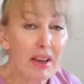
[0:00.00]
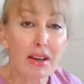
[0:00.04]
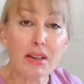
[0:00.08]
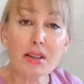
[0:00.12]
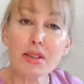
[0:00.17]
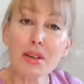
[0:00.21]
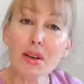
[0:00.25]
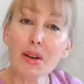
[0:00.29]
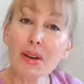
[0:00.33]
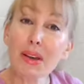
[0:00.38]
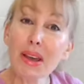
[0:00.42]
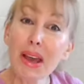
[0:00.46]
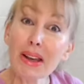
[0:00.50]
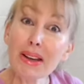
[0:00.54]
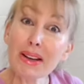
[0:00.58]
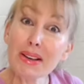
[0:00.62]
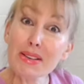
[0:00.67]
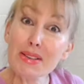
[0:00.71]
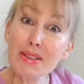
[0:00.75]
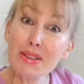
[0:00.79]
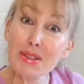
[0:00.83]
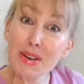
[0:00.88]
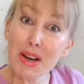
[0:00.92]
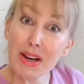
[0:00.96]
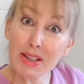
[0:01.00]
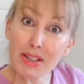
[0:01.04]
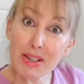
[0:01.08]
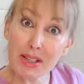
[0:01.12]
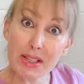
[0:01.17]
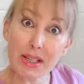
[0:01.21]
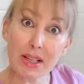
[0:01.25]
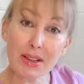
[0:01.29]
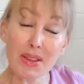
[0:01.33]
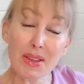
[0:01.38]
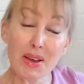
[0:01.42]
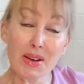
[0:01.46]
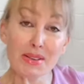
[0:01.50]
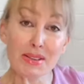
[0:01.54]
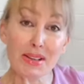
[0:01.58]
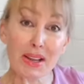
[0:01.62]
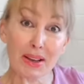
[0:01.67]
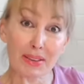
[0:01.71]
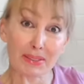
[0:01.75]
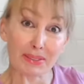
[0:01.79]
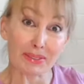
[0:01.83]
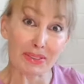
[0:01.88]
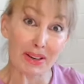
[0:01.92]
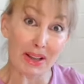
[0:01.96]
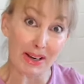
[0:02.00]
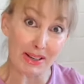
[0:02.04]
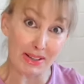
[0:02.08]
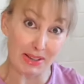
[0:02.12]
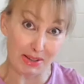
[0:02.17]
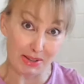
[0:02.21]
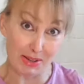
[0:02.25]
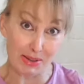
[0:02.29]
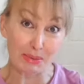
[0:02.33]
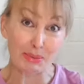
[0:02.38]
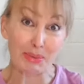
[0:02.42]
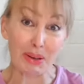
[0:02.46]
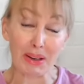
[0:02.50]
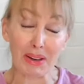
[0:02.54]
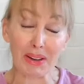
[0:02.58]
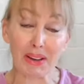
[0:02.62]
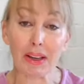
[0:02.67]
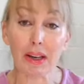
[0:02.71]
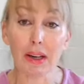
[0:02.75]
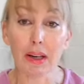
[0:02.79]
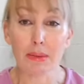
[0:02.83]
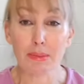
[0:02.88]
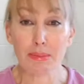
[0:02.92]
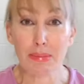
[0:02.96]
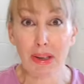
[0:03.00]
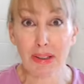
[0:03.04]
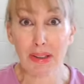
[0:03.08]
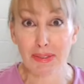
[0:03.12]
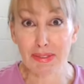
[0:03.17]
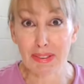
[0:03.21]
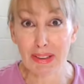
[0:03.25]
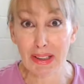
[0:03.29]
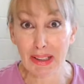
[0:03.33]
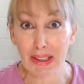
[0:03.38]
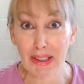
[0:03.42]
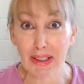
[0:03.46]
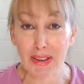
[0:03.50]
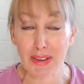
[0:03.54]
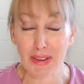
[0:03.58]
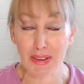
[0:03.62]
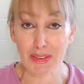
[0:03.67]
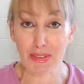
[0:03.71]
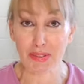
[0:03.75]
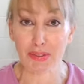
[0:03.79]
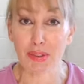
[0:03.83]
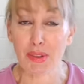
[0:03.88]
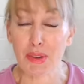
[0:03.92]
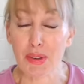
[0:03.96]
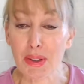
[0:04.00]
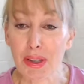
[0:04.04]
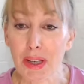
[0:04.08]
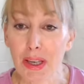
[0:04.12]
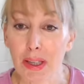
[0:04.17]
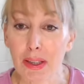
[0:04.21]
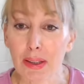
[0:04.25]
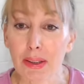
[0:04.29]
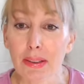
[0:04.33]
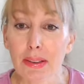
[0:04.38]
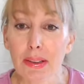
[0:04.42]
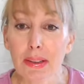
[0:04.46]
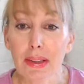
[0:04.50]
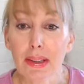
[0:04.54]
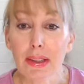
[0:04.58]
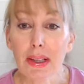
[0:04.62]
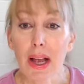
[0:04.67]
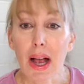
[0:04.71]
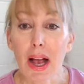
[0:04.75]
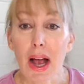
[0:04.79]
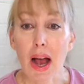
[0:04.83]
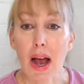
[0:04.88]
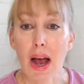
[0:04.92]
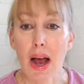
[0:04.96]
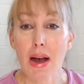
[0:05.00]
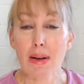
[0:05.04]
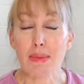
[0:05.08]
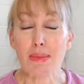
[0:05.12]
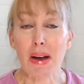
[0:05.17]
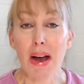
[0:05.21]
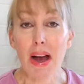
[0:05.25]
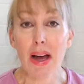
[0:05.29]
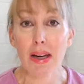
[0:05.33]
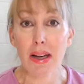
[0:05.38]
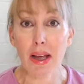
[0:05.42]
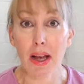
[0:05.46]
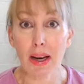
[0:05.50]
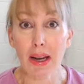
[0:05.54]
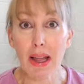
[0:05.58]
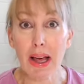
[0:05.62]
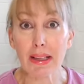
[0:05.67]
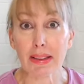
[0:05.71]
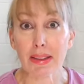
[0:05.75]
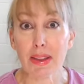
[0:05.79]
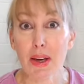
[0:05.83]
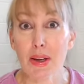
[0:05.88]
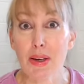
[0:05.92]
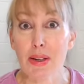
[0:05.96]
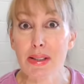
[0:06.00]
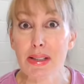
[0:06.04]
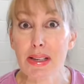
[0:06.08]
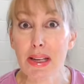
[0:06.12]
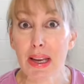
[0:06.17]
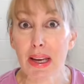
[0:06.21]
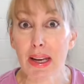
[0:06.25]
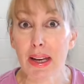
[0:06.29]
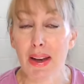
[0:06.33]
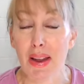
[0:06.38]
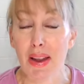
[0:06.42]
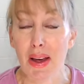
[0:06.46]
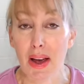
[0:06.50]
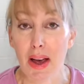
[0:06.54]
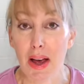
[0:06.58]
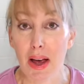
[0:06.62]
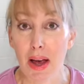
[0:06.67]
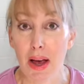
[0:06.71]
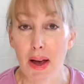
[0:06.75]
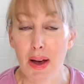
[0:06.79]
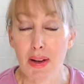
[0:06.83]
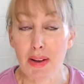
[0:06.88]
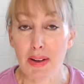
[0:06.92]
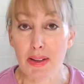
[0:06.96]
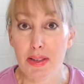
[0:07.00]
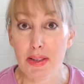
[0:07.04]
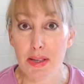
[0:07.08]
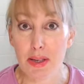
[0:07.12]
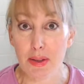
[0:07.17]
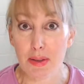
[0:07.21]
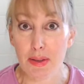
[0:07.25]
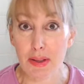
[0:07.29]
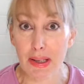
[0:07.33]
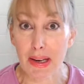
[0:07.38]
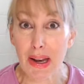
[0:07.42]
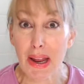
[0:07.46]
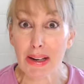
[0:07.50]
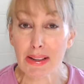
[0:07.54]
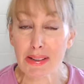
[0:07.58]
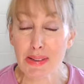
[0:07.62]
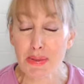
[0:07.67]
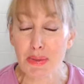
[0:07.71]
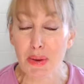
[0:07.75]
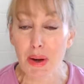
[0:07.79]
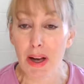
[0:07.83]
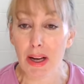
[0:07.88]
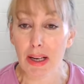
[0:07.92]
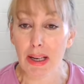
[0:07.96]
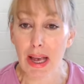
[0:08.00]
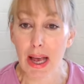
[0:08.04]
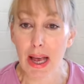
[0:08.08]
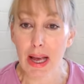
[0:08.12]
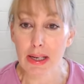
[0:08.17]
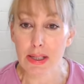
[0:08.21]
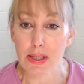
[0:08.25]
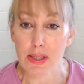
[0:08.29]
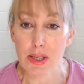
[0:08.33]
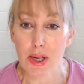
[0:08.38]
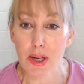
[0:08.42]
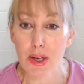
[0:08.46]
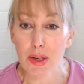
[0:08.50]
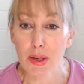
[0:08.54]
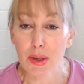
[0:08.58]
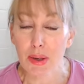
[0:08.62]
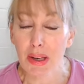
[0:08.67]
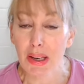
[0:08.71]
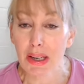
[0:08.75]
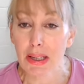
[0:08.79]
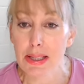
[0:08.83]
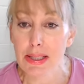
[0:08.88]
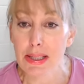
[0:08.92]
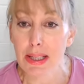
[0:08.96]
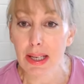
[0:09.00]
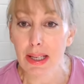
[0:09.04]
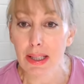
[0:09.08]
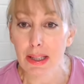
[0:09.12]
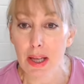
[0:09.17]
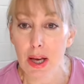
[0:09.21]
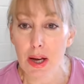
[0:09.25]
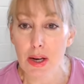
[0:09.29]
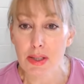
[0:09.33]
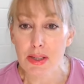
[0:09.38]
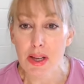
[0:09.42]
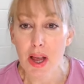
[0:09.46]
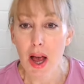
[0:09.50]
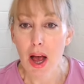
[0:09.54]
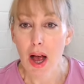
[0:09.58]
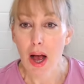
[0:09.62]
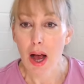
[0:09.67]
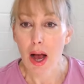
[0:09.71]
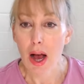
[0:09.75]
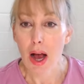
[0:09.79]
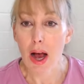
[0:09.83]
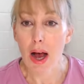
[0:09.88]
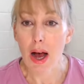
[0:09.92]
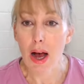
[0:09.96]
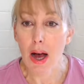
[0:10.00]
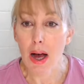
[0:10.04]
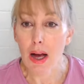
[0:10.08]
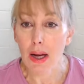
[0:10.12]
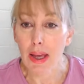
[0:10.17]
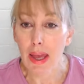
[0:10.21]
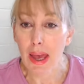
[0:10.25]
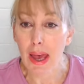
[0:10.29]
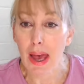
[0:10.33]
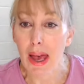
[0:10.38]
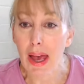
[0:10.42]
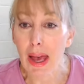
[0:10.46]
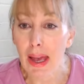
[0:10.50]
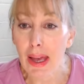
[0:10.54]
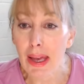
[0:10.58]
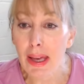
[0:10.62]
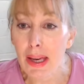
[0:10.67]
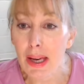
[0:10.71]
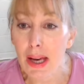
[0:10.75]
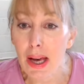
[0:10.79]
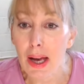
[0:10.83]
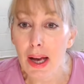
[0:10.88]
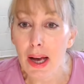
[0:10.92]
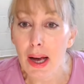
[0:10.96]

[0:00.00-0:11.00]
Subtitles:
So getting stretches in those hip flexors will be really good for you. And I'll add those in to the next workout so you can see those. Okay.